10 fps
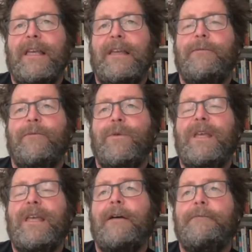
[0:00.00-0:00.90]
if
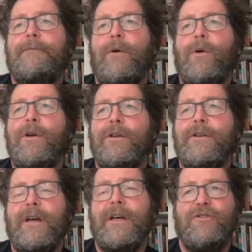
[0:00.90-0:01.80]
we
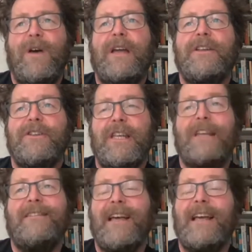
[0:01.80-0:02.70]
avoid a
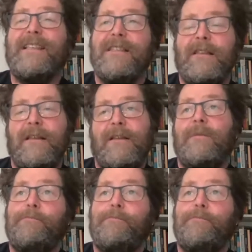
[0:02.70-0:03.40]
strategy that is